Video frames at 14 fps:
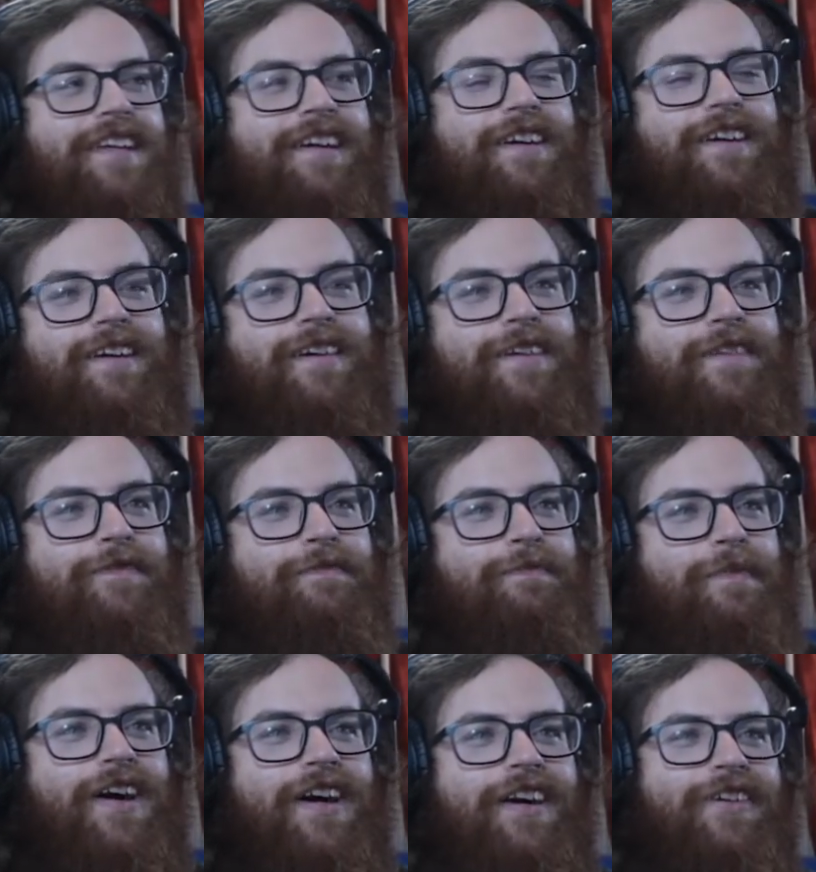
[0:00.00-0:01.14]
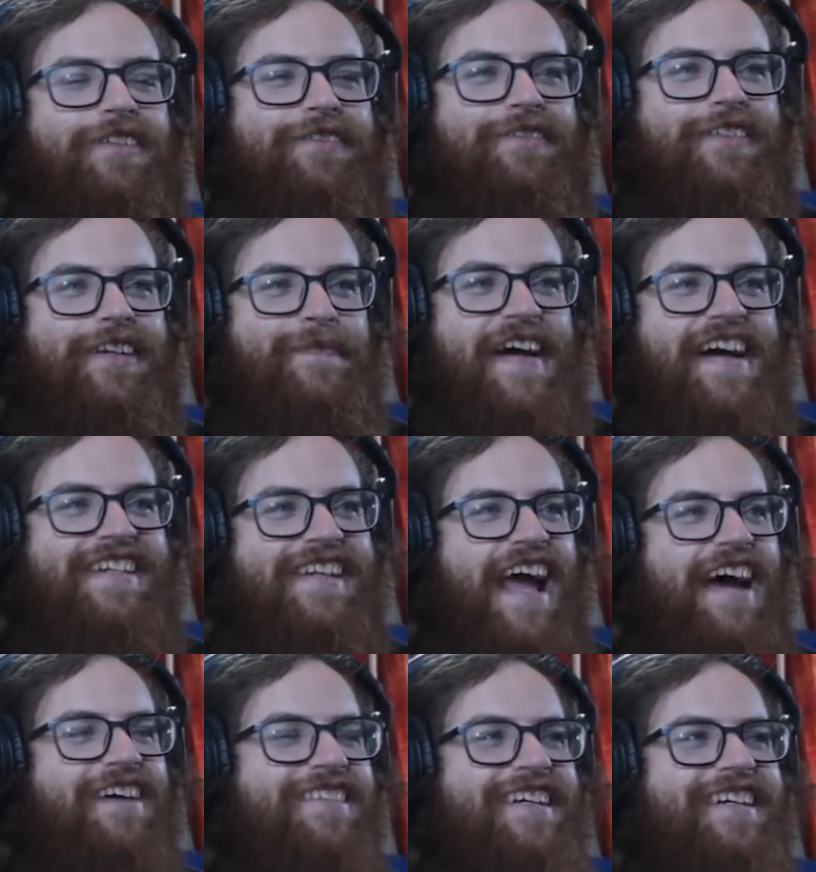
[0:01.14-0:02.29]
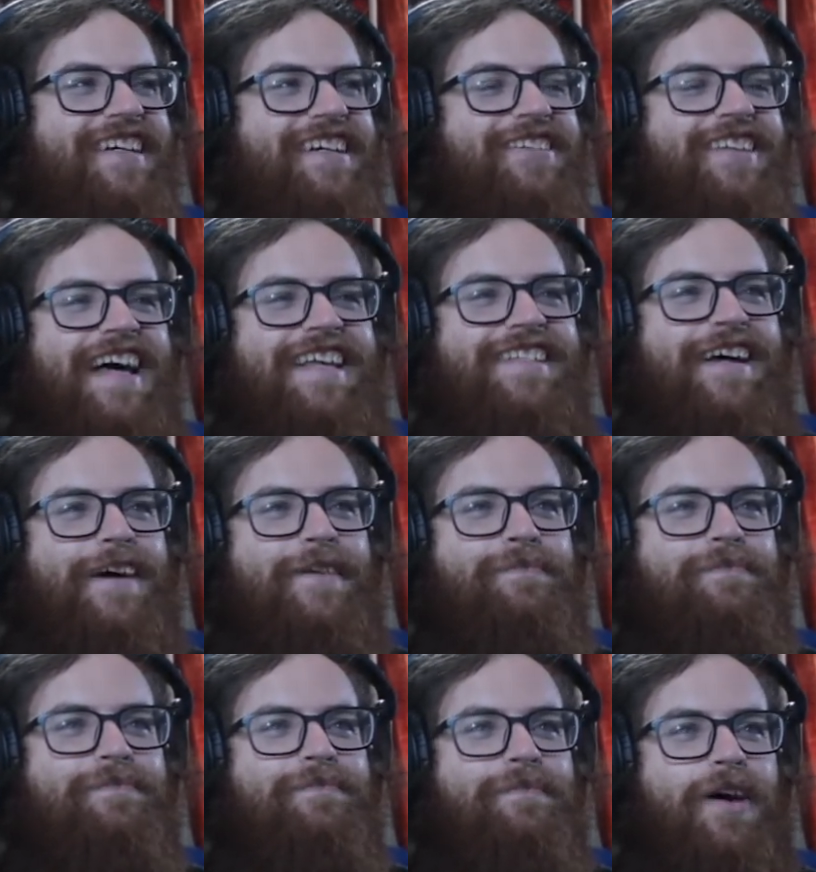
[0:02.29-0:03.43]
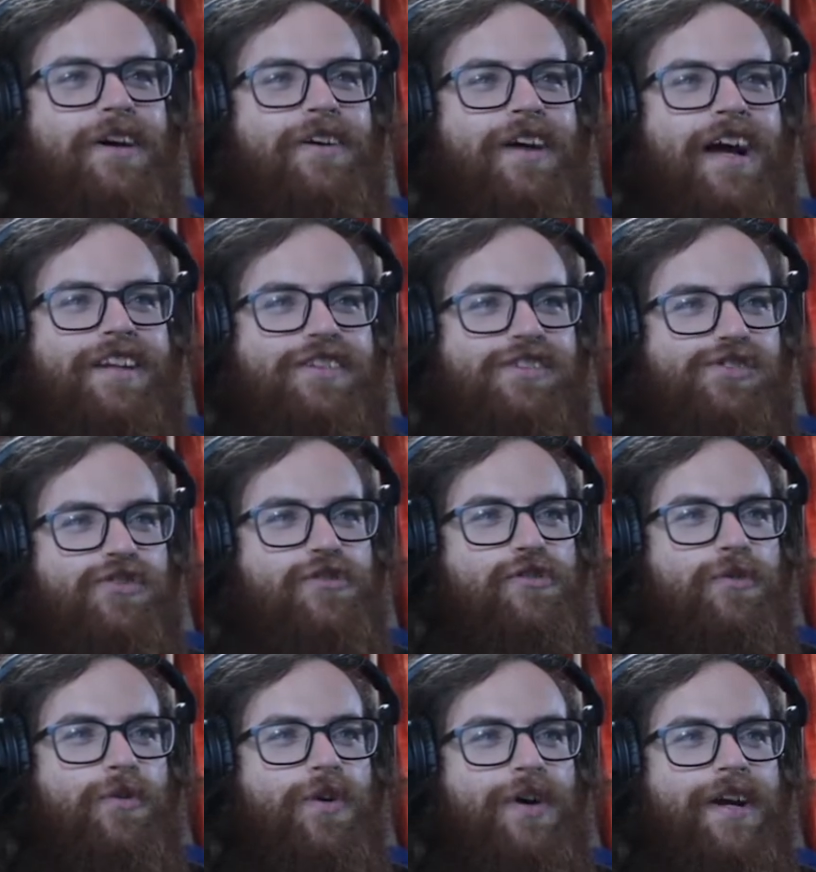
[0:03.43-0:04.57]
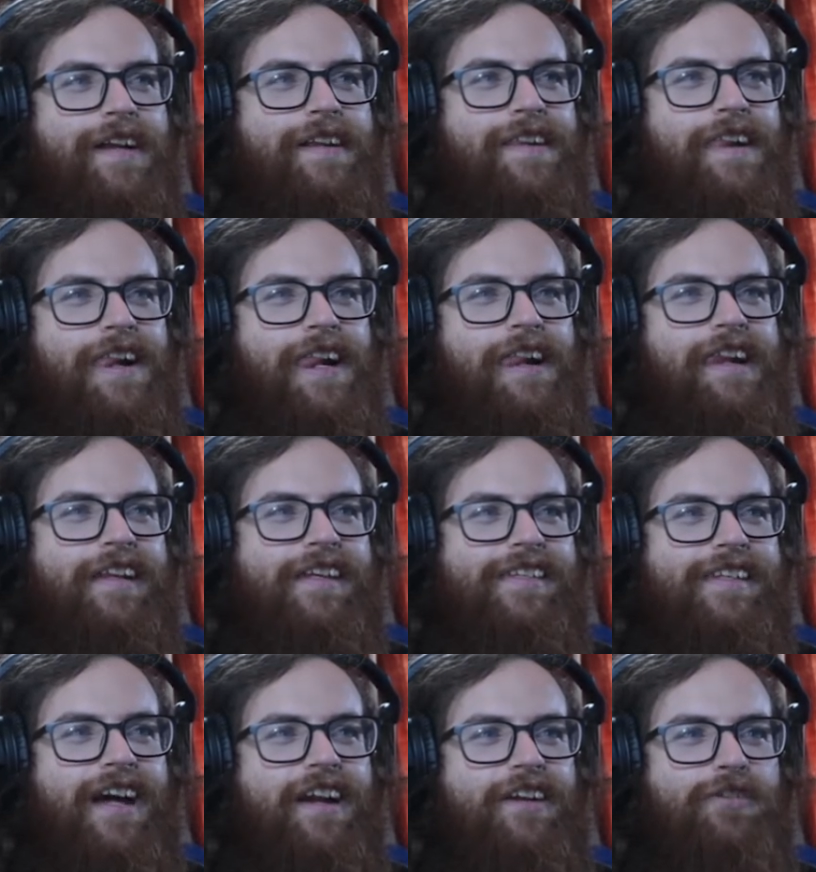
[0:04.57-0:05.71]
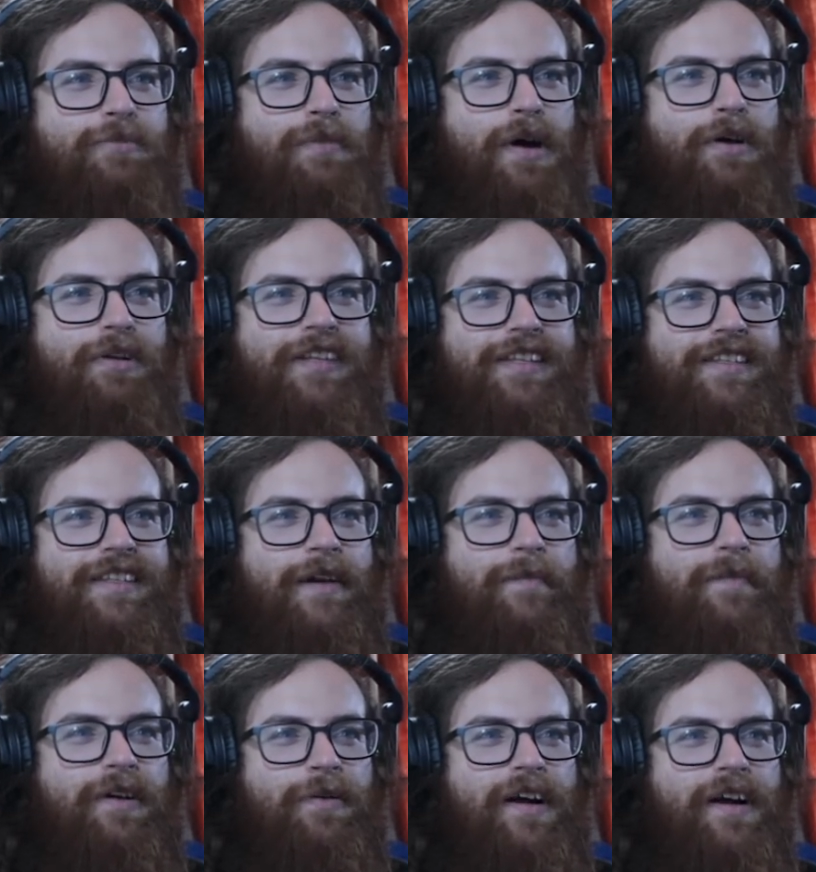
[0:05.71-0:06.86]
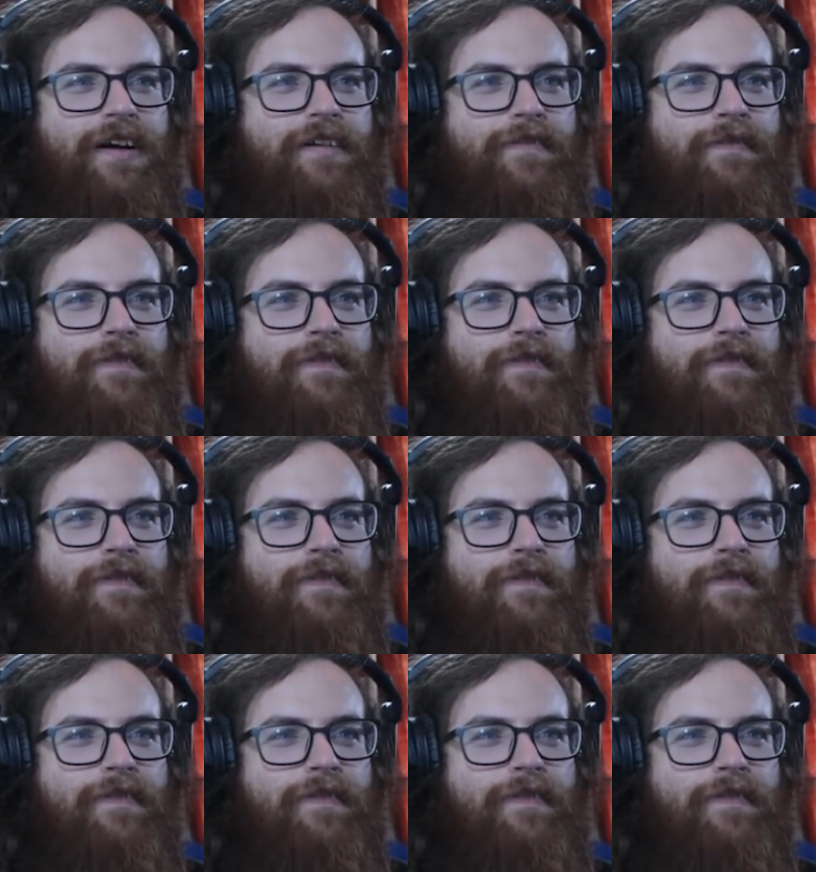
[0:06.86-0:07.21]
tier of Mario the rematch. How's it gonna go? Last time Mario got destroyed. Unless he got a new mode in this that I'm unaware of.